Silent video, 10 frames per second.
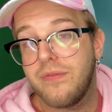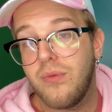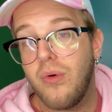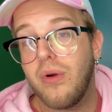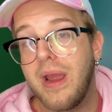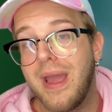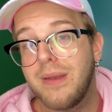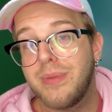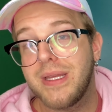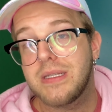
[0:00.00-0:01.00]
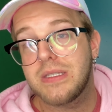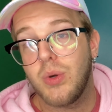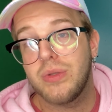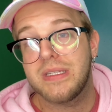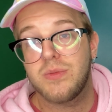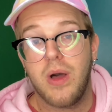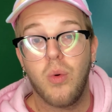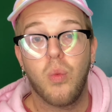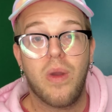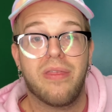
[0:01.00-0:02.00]
for and being sold as well
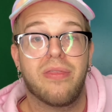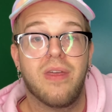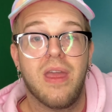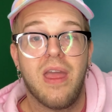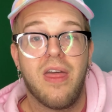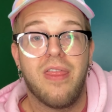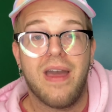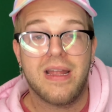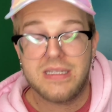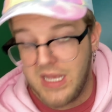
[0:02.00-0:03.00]
with that